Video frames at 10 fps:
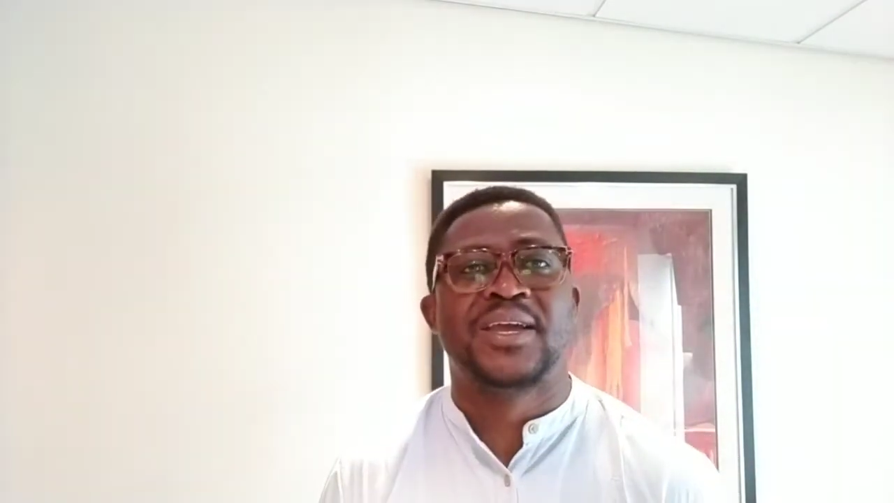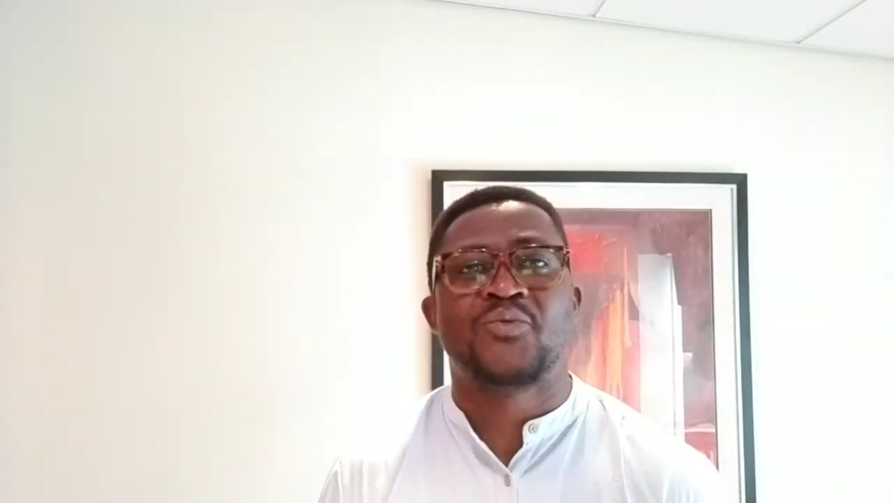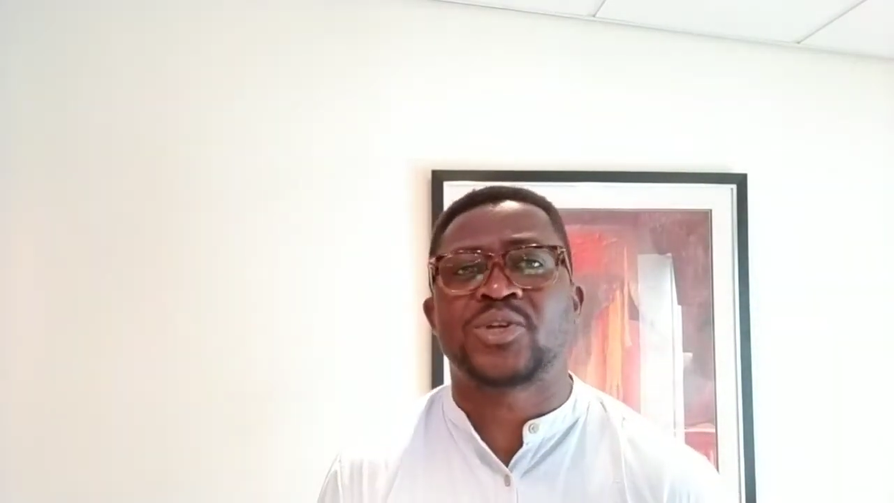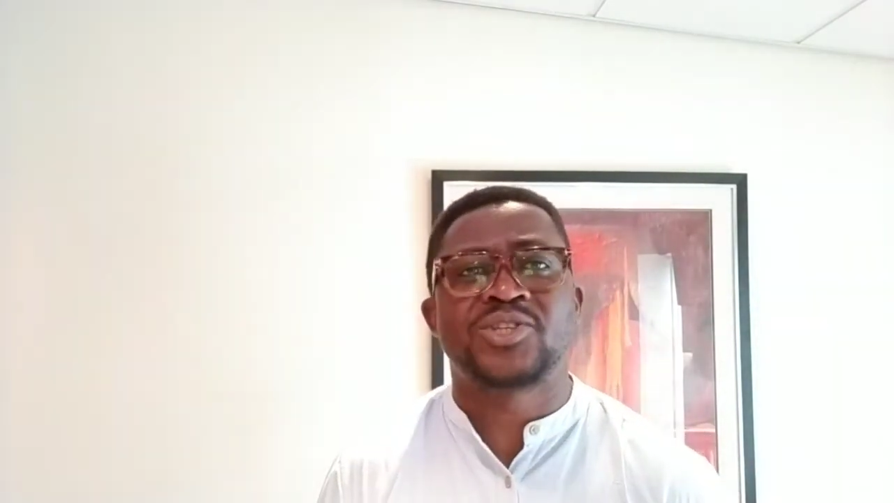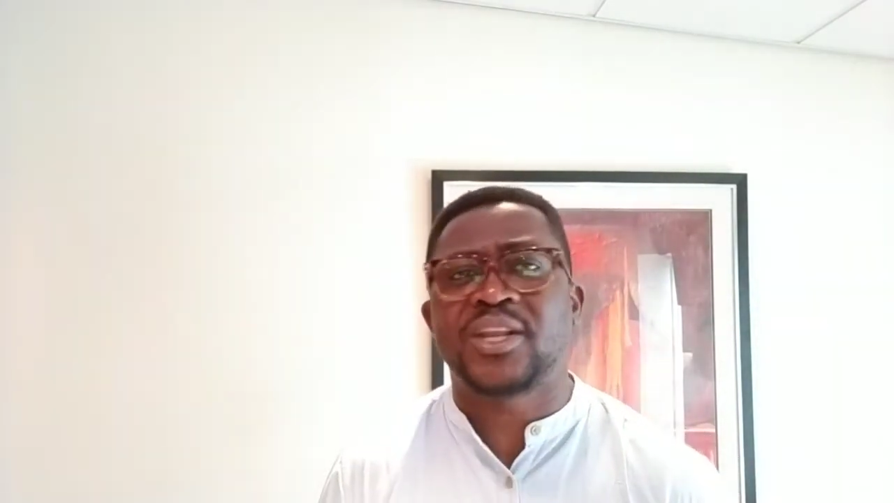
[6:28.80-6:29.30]

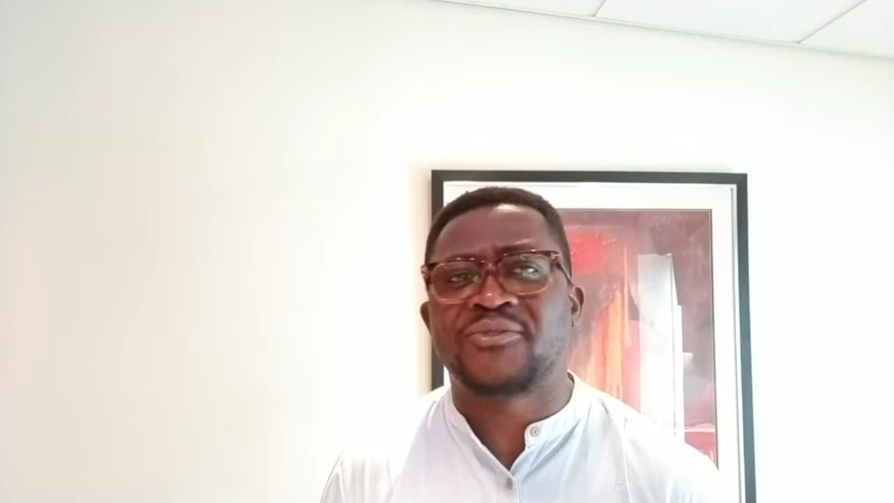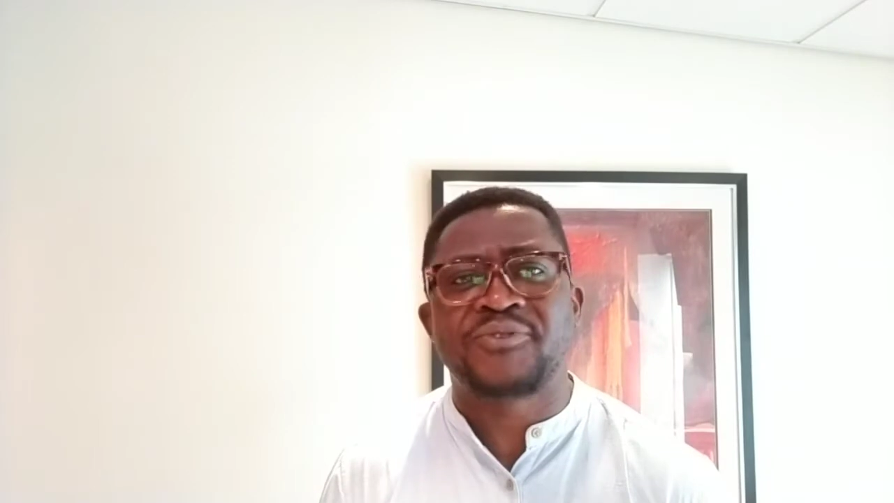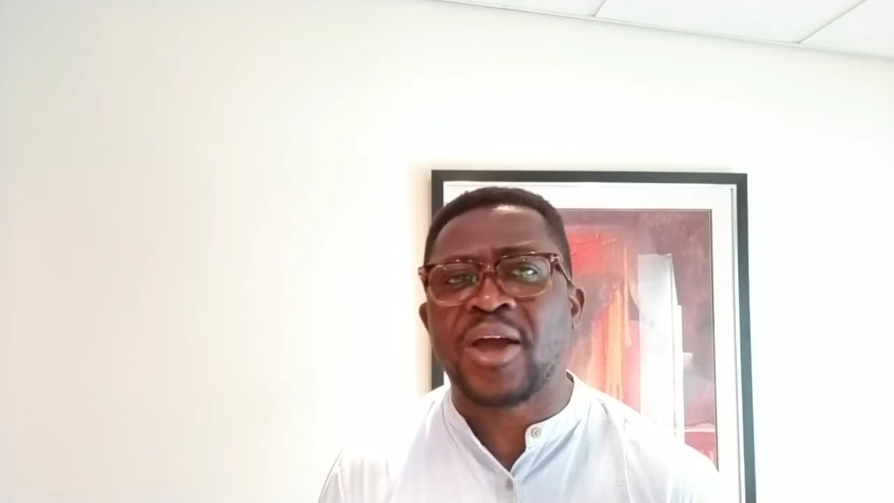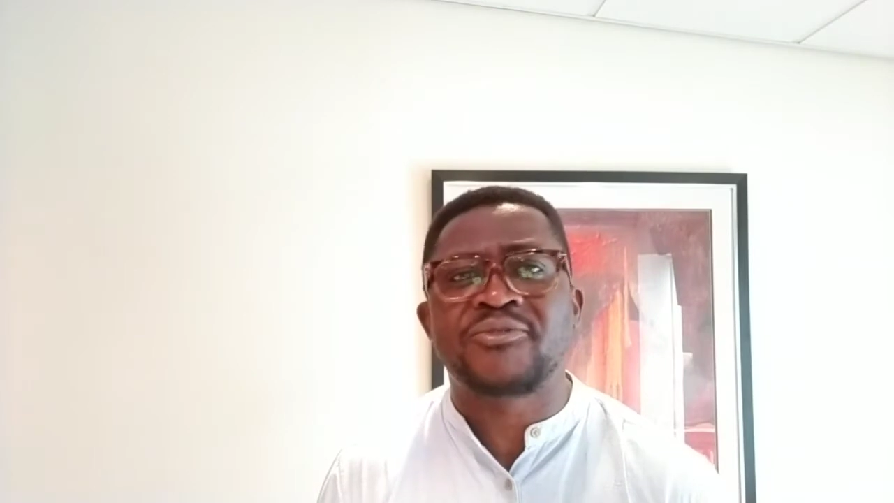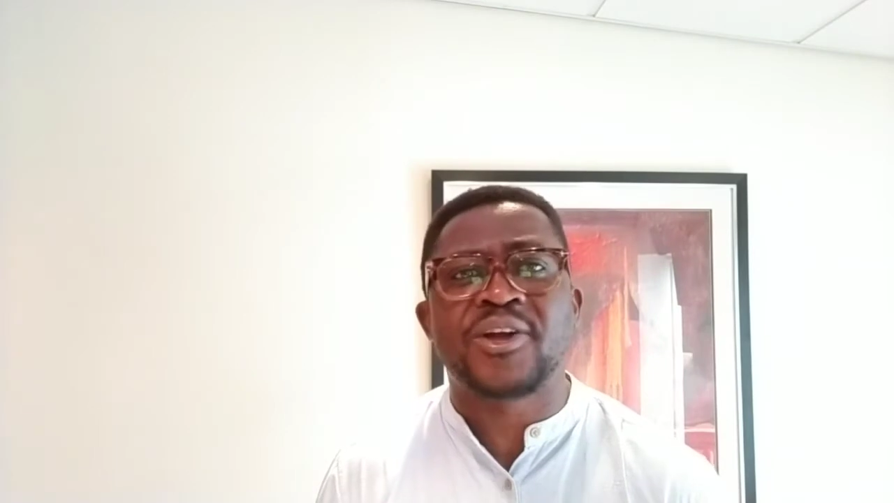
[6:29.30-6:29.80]
was not a
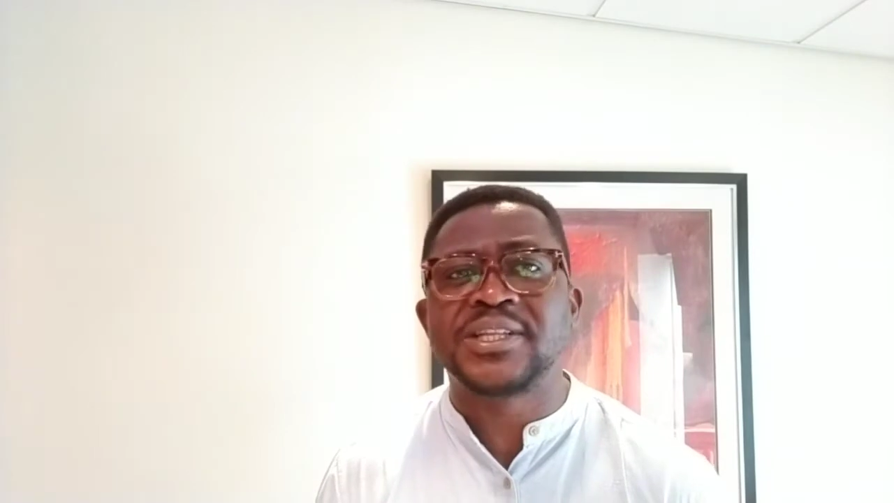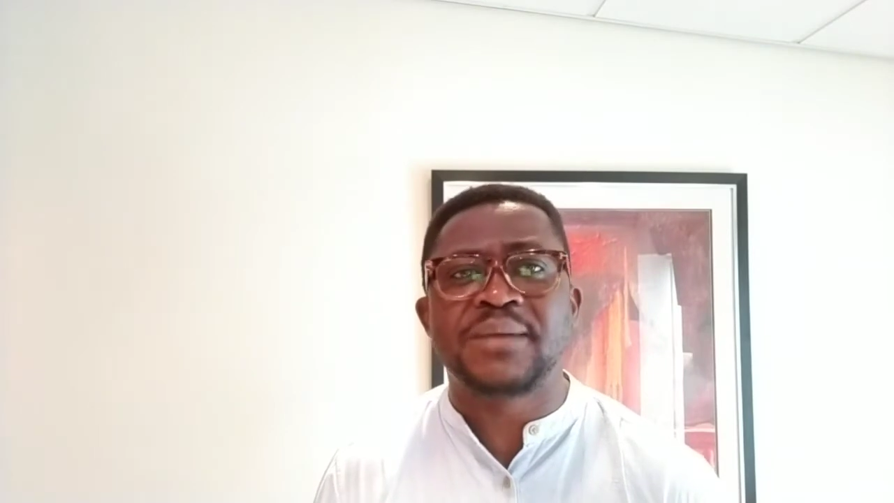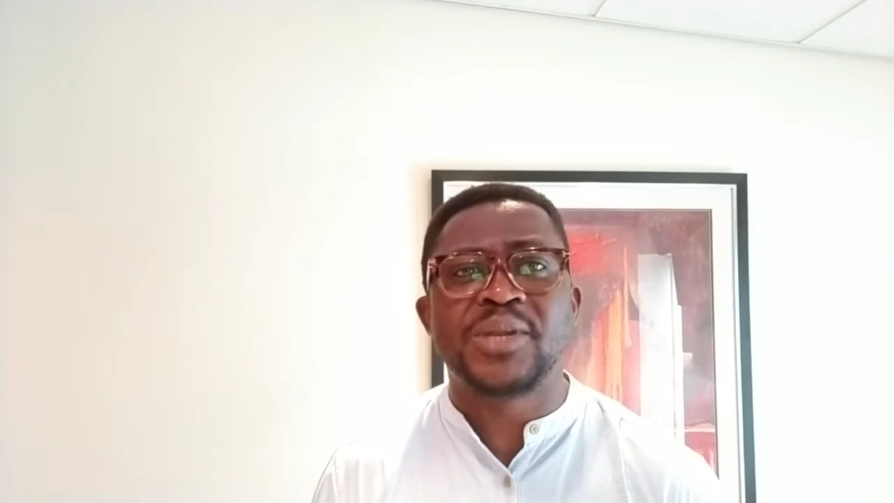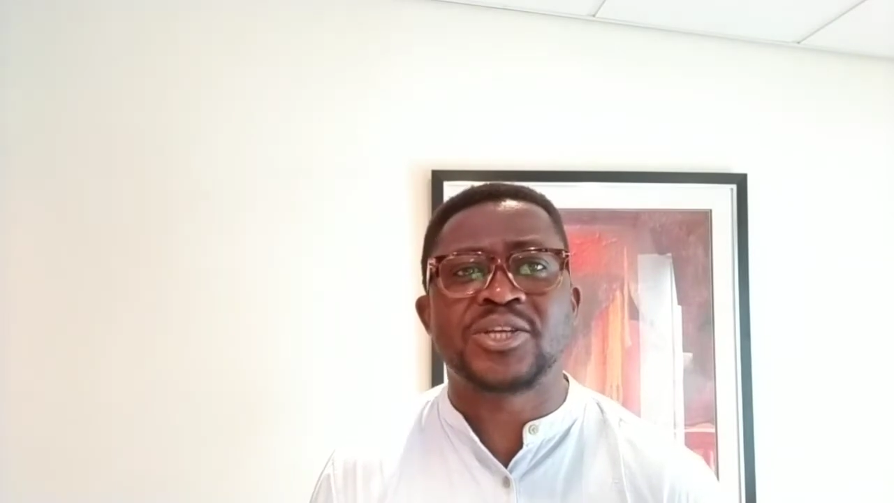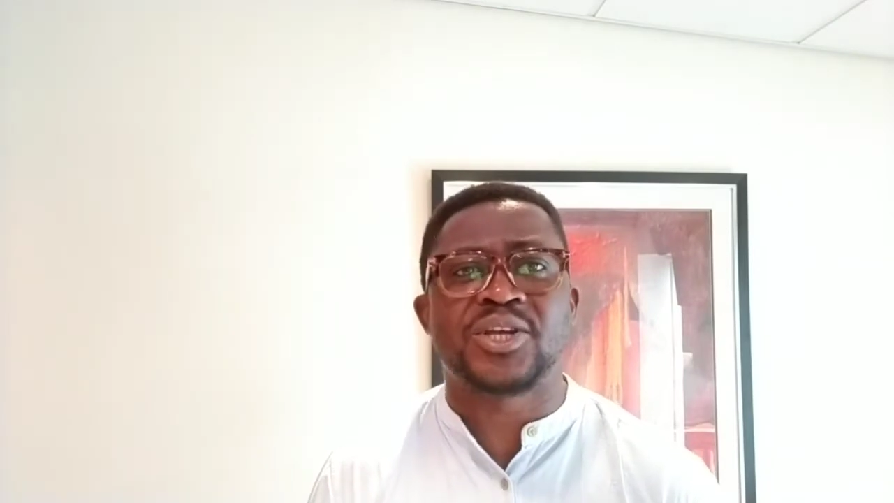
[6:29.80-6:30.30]
fear of
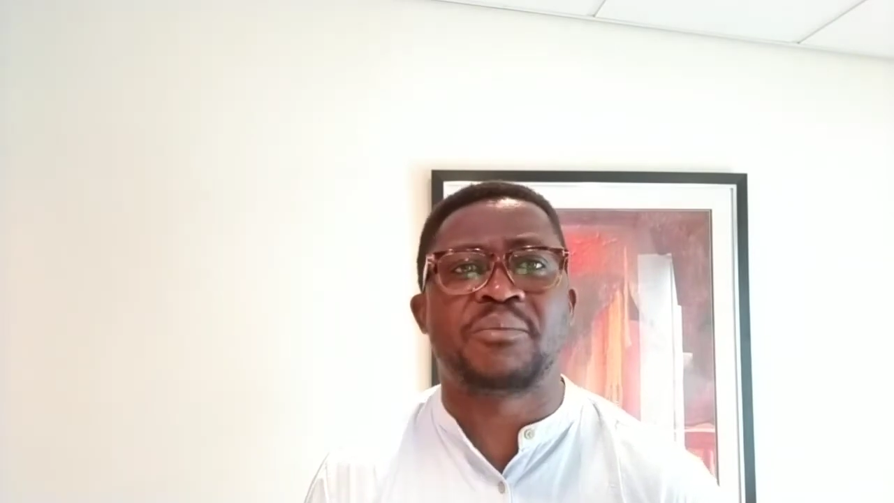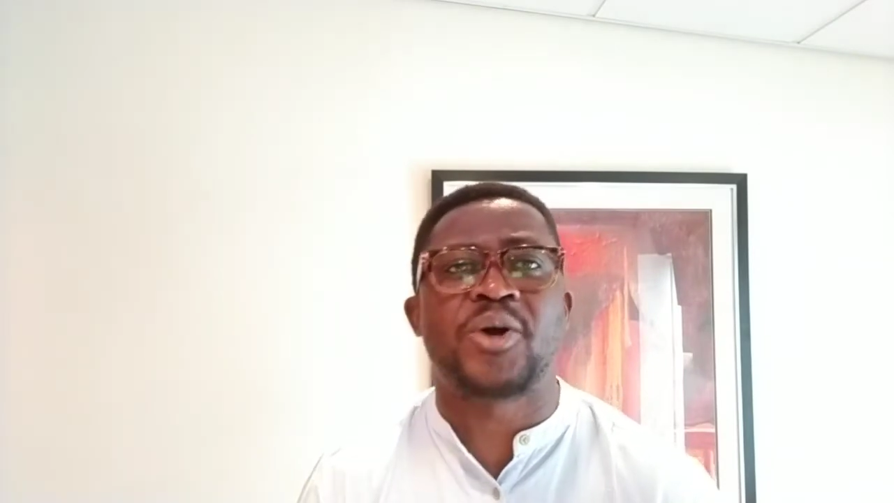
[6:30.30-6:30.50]
condemnation,